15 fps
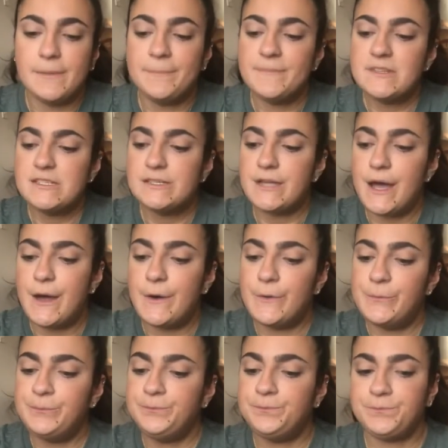
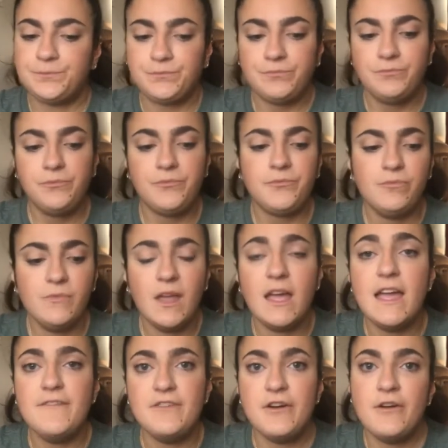So
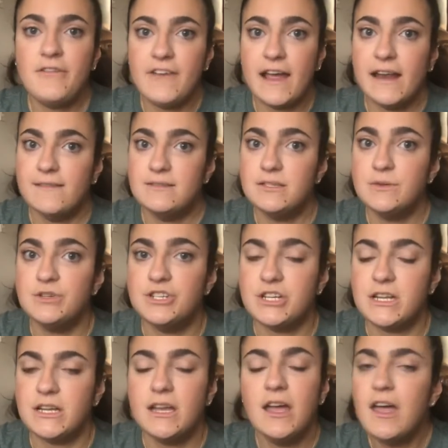if you're a fan of
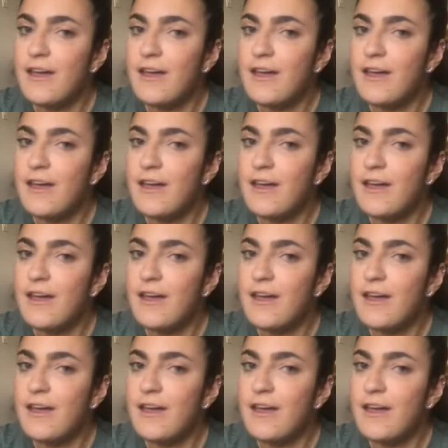sushi,